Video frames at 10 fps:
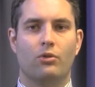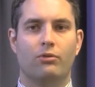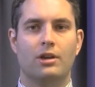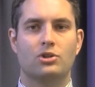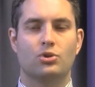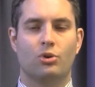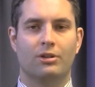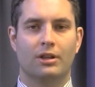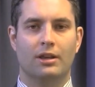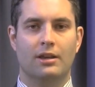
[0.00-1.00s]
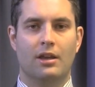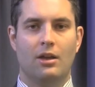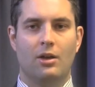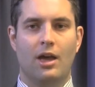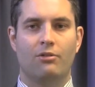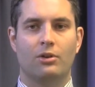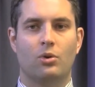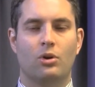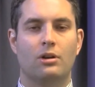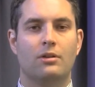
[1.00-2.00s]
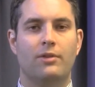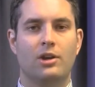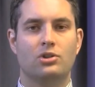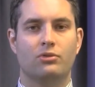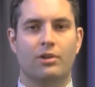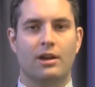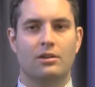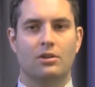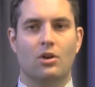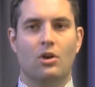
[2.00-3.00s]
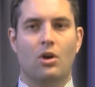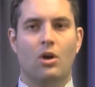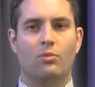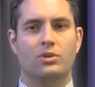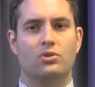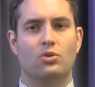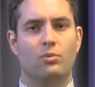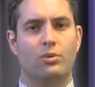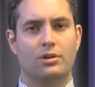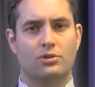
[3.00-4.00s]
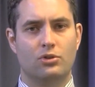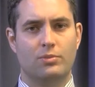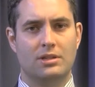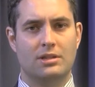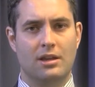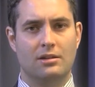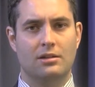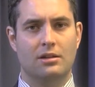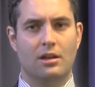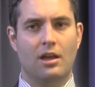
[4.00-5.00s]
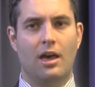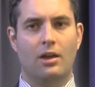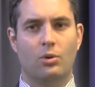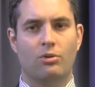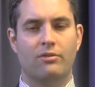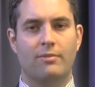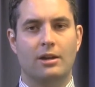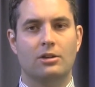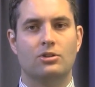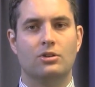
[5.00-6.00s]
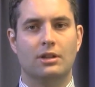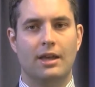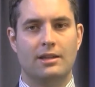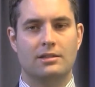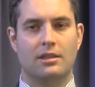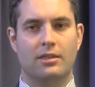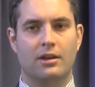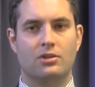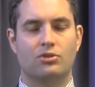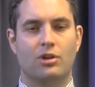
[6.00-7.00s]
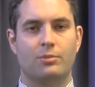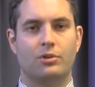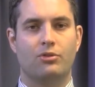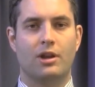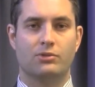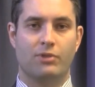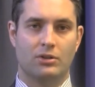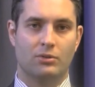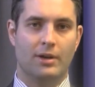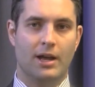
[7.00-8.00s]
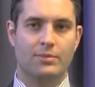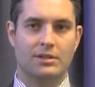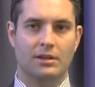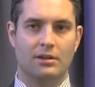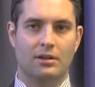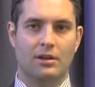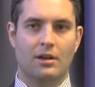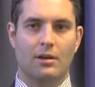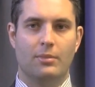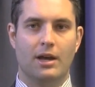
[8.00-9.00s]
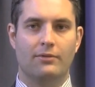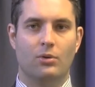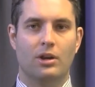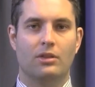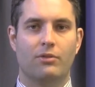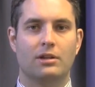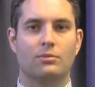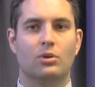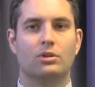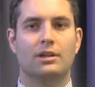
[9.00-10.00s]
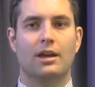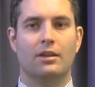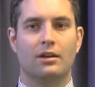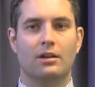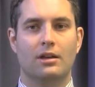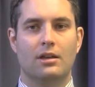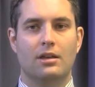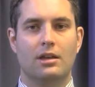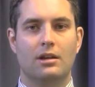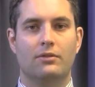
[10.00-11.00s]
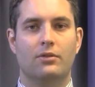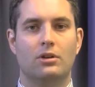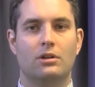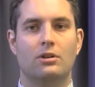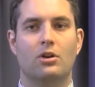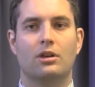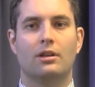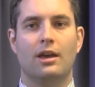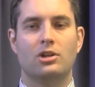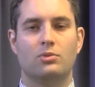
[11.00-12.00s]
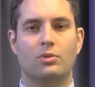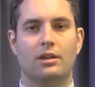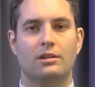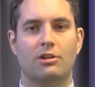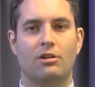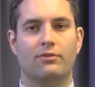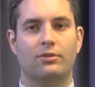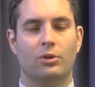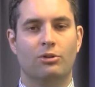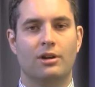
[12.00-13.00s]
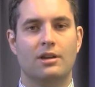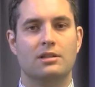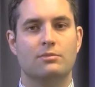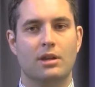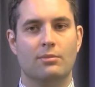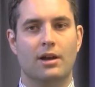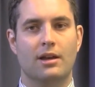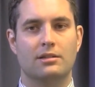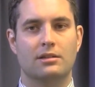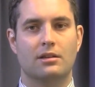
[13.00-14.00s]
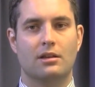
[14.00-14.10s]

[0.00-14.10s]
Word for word: Reassuringly, our recorded infection rate was 0.2%, an order of magnitude less than that ascribed to transrectal biopsy. By avoiding the rectum altogether, inadvertent inoculation with enteric flora is minimised.